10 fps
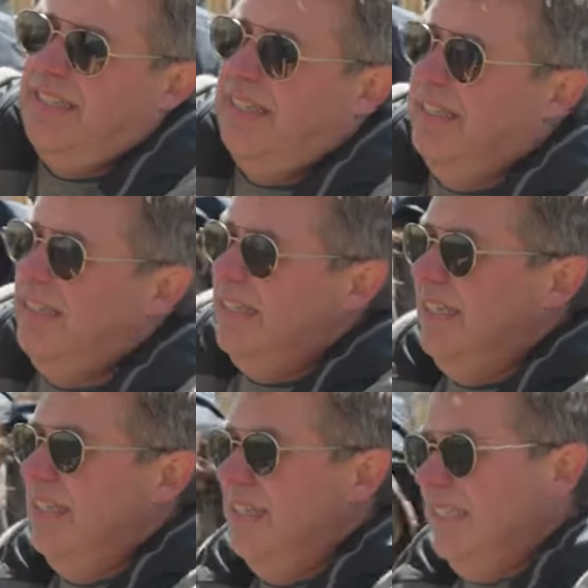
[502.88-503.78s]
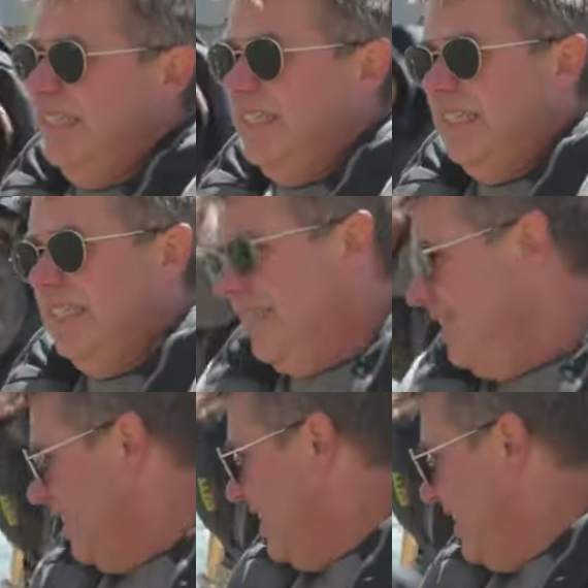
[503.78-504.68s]
he plans to use in
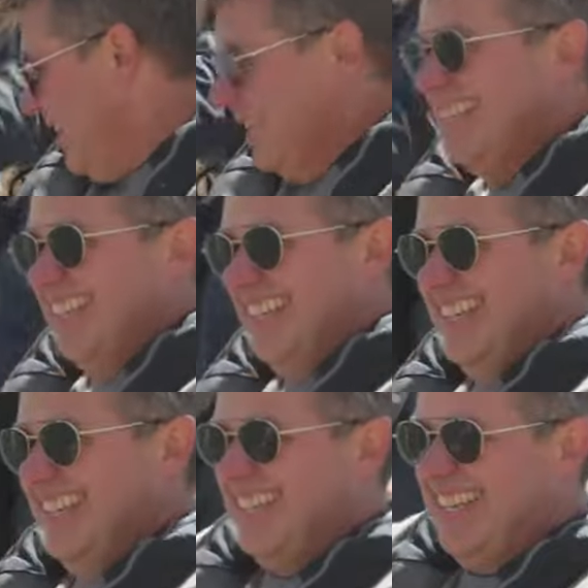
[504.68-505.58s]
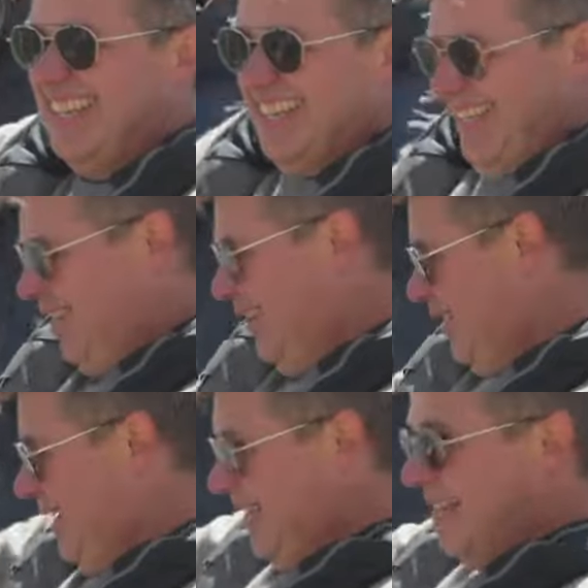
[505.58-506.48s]
2025. His boat is
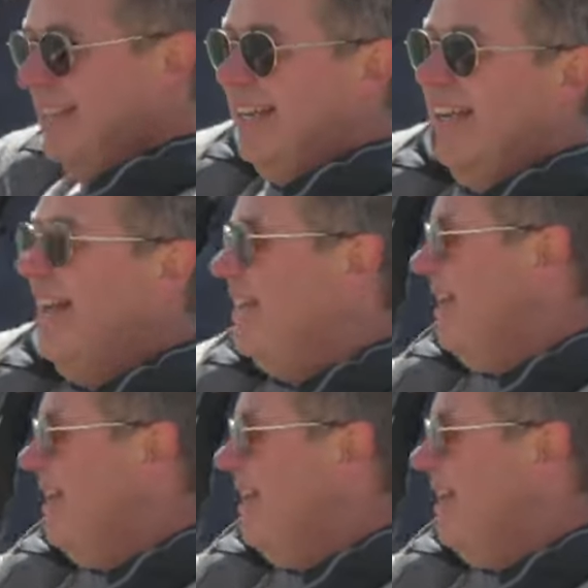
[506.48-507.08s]
made from tule